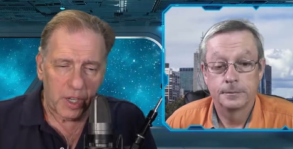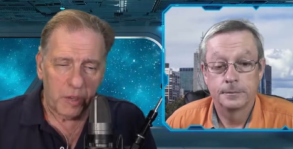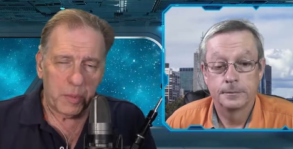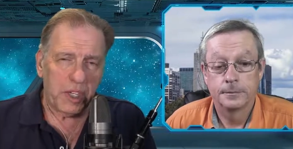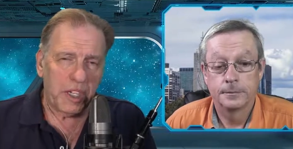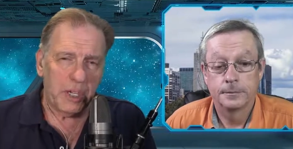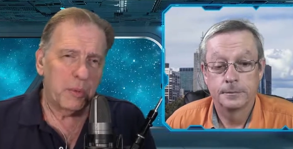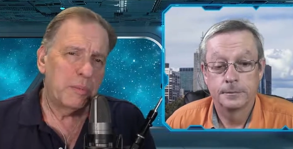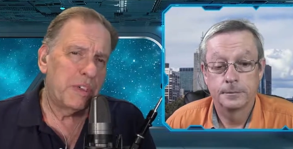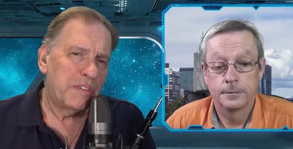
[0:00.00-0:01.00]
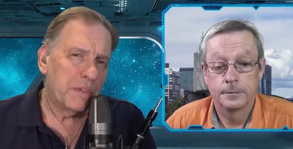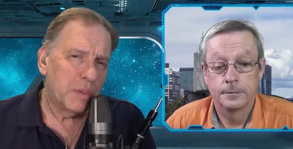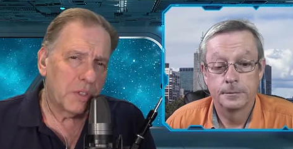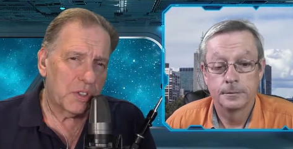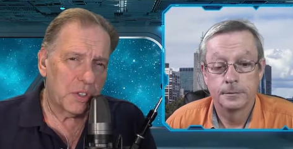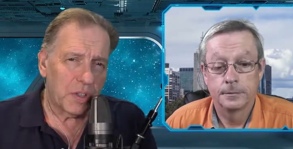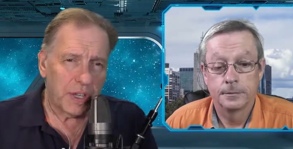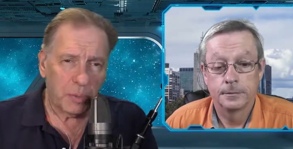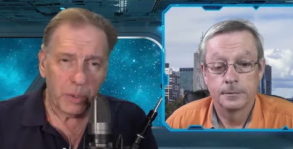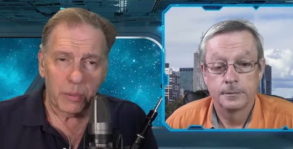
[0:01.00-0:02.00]
Speaker 1: But it would be foolish to think we
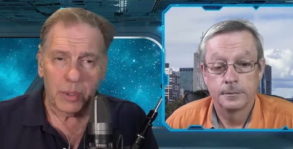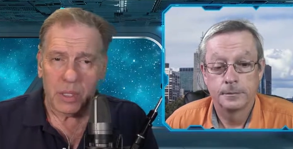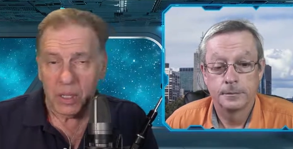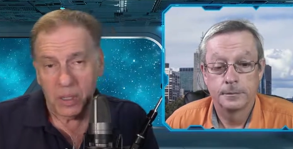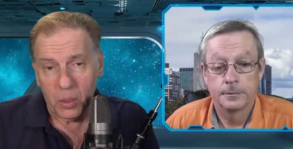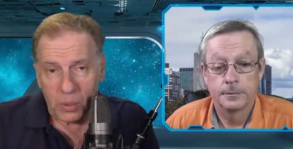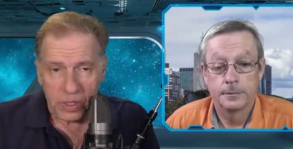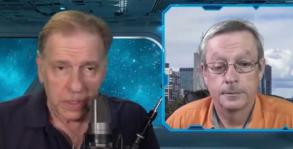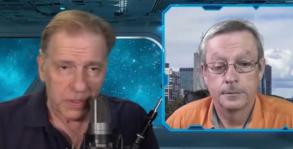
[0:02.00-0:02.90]
were alone in this